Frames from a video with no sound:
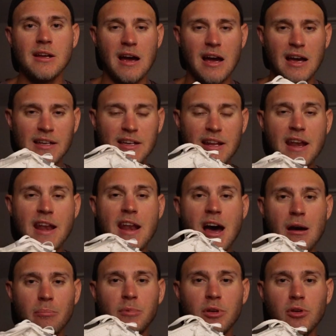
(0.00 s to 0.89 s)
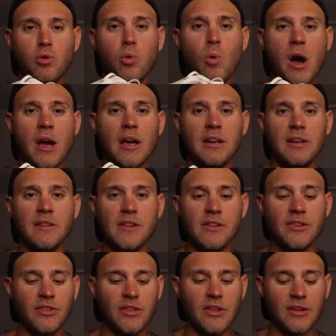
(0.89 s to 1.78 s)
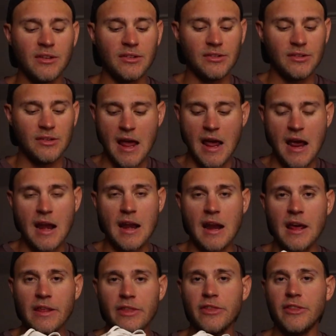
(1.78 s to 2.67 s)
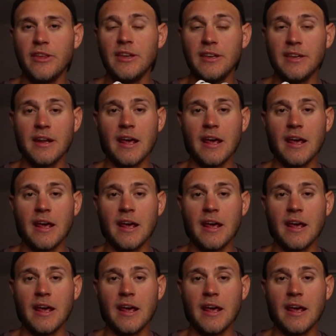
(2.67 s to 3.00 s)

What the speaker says: I cannot be quiet in these things. And I think it